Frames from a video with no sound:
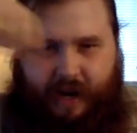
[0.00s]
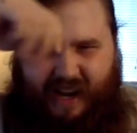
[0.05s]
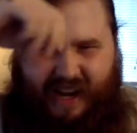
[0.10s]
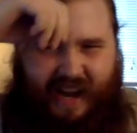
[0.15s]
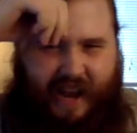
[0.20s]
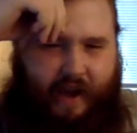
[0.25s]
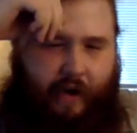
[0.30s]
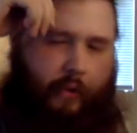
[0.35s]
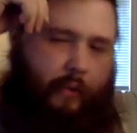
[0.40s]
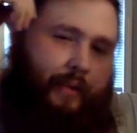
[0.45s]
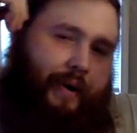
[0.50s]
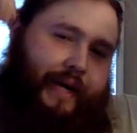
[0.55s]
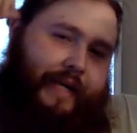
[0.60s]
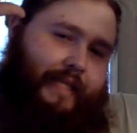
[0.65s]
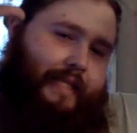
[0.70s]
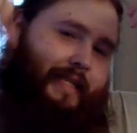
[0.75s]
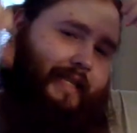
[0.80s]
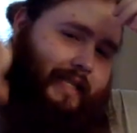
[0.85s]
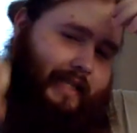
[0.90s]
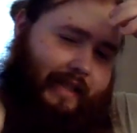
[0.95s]
I
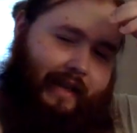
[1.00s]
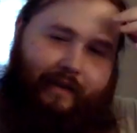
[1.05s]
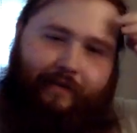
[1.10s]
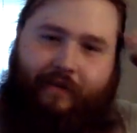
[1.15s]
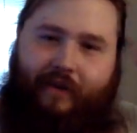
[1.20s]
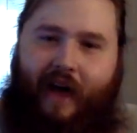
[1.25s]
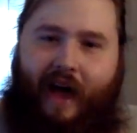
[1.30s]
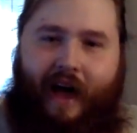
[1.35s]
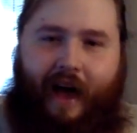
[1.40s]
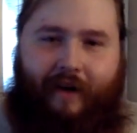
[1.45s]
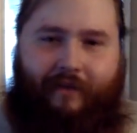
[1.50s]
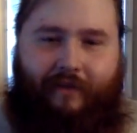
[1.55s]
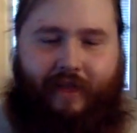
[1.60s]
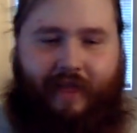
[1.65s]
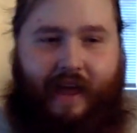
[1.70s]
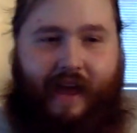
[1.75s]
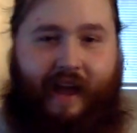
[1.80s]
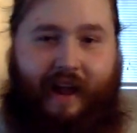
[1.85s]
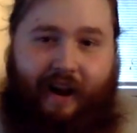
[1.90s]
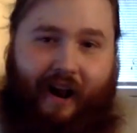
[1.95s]
always love having
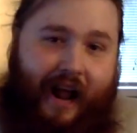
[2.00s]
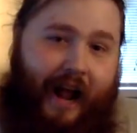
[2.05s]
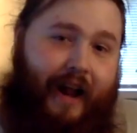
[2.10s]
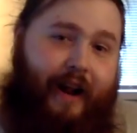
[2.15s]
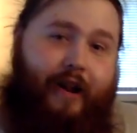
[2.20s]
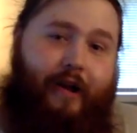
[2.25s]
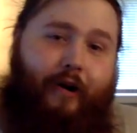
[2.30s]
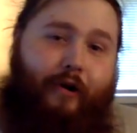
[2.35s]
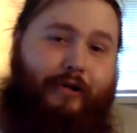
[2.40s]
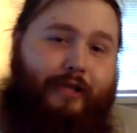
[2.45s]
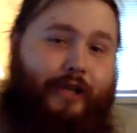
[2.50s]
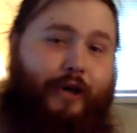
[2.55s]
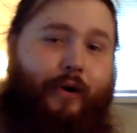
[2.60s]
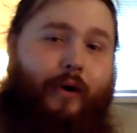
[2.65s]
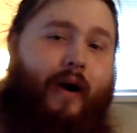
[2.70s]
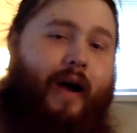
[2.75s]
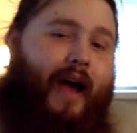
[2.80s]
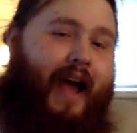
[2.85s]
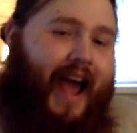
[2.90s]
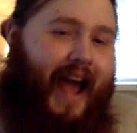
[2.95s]
that, and
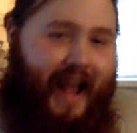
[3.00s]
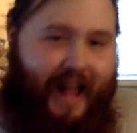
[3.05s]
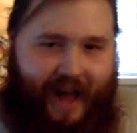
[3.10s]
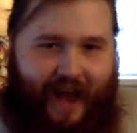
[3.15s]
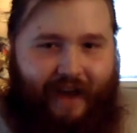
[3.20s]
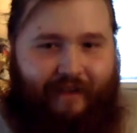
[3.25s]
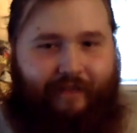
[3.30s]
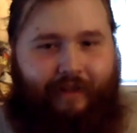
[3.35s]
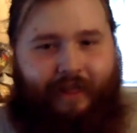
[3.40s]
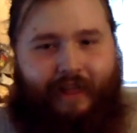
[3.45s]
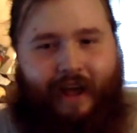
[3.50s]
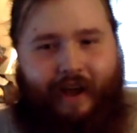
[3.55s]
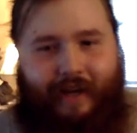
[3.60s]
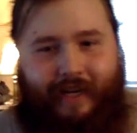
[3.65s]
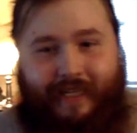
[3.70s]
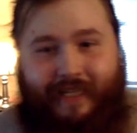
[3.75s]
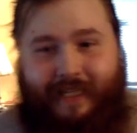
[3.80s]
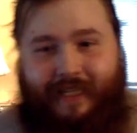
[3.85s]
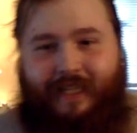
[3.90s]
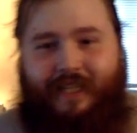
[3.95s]
also hate having that
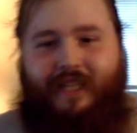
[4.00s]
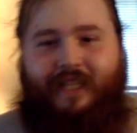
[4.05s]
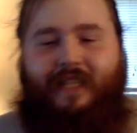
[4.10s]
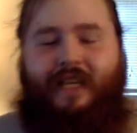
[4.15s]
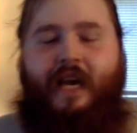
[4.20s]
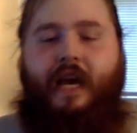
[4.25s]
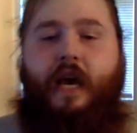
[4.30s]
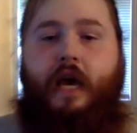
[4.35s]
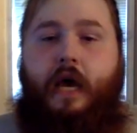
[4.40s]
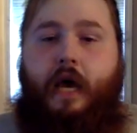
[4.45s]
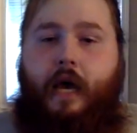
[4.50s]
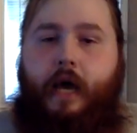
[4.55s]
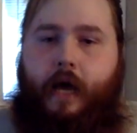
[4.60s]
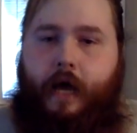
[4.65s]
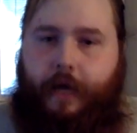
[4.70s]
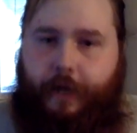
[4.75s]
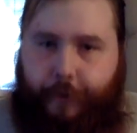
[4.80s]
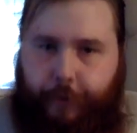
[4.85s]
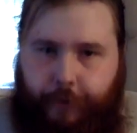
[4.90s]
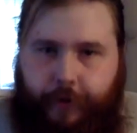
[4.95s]
because it just
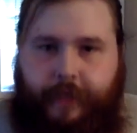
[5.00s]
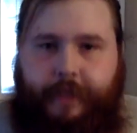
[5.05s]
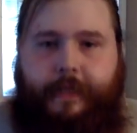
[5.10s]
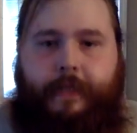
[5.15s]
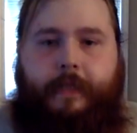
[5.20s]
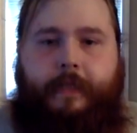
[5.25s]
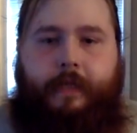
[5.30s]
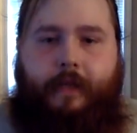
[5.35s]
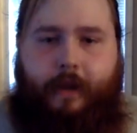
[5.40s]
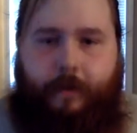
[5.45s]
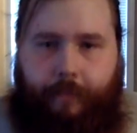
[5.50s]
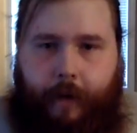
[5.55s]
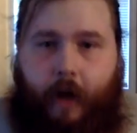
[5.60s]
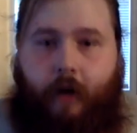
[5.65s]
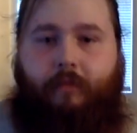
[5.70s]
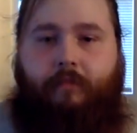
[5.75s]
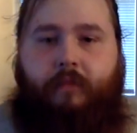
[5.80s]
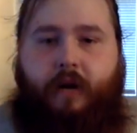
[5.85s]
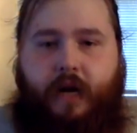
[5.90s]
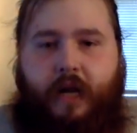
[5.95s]
increases the
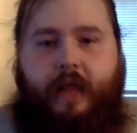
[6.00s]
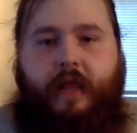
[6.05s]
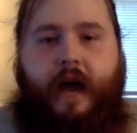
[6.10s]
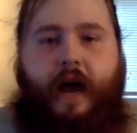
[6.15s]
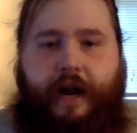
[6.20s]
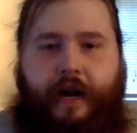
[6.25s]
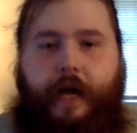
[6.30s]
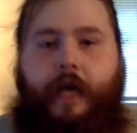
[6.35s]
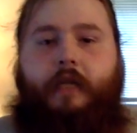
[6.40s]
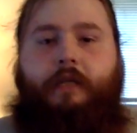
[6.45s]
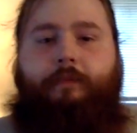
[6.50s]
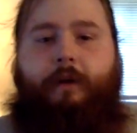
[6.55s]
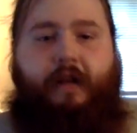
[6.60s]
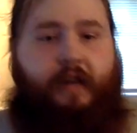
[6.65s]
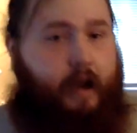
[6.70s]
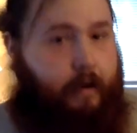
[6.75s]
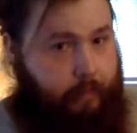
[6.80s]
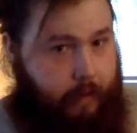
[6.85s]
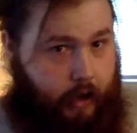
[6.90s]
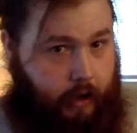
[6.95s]
amount of money that I need to
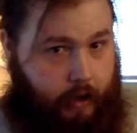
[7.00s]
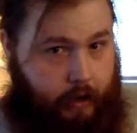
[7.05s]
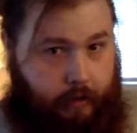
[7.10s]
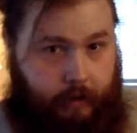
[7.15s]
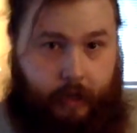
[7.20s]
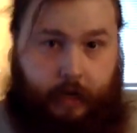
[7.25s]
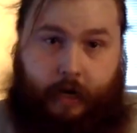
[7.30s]
spend on manga.